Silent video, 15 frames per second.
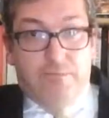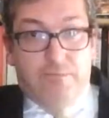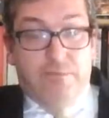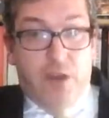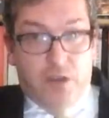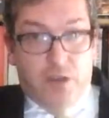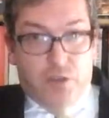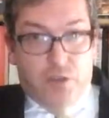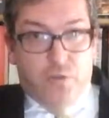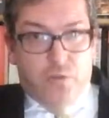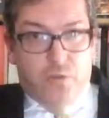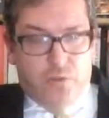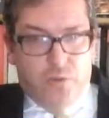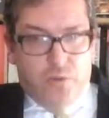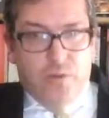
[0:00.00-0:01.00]

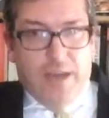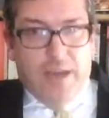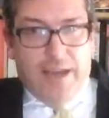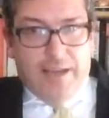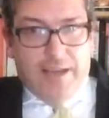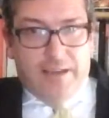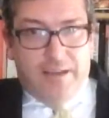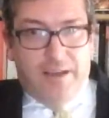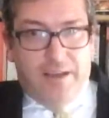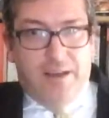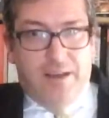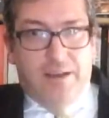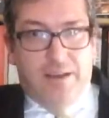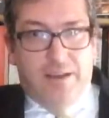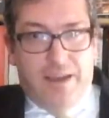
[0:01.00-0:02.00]
"Virtual Gulag,"
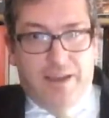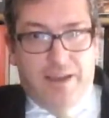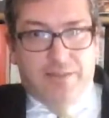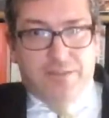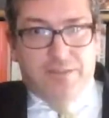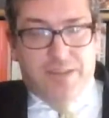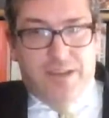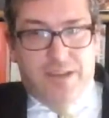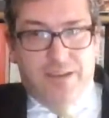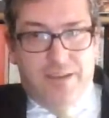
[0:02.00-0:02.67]
and